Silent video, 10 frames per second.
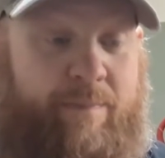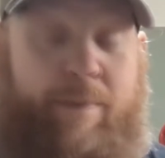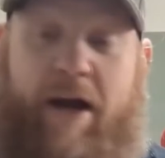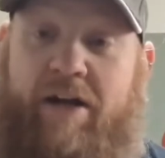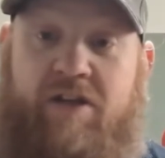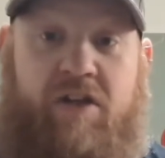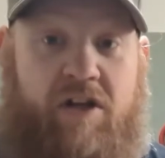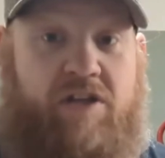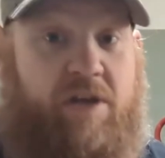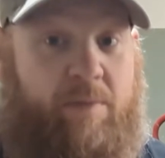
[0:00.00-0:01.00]
about as
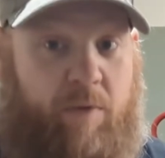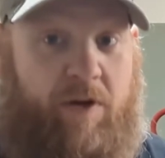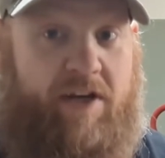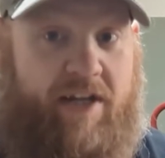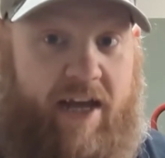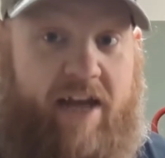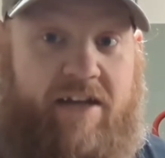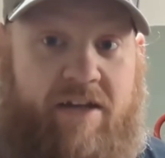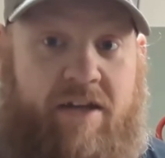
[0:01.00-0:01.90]
good as I'm going to get.